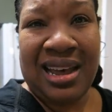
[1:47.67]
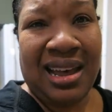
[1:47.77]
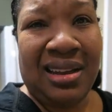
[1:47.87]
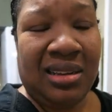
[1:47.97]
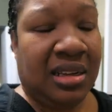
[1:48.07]

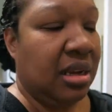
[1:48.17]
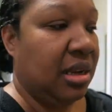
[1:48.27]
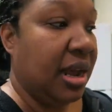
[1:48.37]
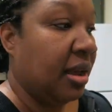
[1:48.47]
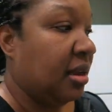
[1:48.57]
I don't,
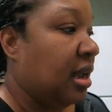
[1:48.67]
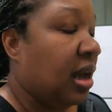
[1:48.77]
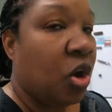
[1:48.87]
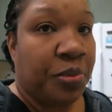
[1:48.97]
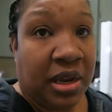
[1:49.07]
yeah,
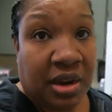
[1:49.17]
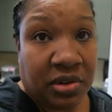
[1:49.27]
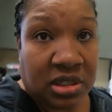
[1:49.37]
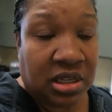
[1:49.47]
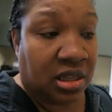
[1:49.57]
hope they
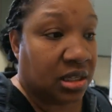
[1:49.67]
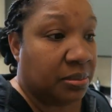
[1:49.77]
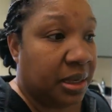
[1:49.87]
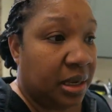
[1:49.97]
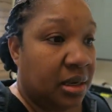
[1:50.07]
never see this,
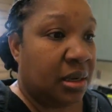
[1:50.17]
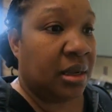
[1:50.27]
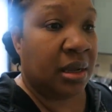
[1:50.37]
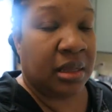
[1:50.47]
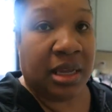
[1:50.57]
but
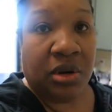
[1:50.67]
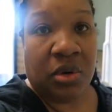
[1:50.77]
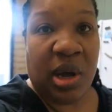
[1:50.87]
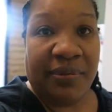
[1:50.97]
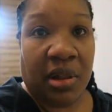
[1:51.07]
they don't
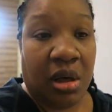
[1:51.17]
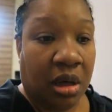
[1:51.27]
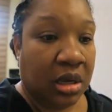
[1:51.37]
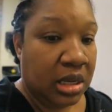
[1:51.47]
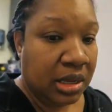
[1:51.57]
know I
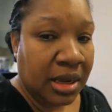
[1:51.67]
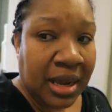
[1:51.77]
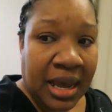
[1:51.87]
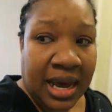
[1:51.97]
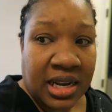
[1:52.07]
blog.
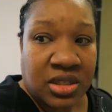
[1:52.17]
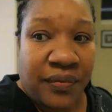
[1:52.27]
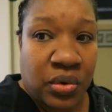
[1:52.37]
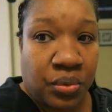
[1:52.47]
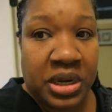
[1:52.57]
And it's
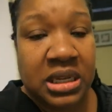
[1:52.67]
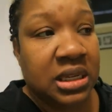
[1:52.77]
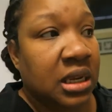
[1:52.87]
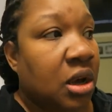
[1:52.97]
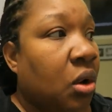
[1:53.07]

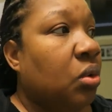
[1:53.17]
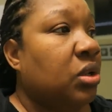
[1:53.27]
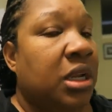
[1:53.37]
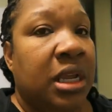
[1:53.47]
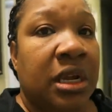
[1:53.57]
freezing
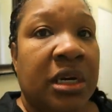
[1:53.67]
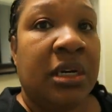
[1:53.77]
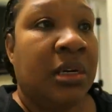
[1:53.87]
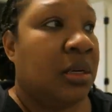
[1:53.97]
cold in here.